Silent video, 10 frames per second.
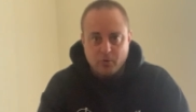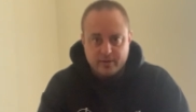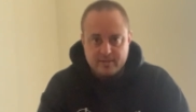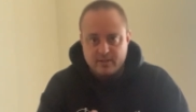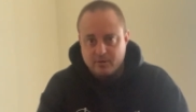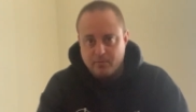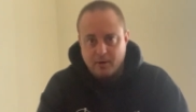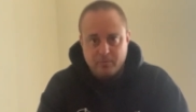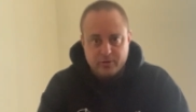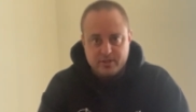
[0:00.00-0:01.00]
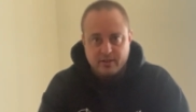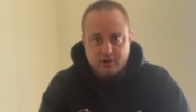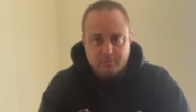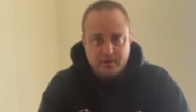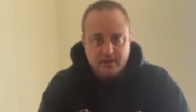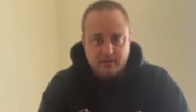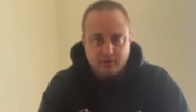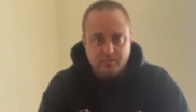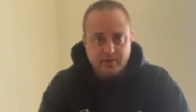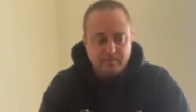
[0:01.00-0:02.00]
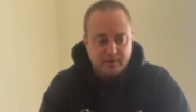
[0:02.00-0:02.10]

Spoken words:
mornings, and I'll push that RP a little bit,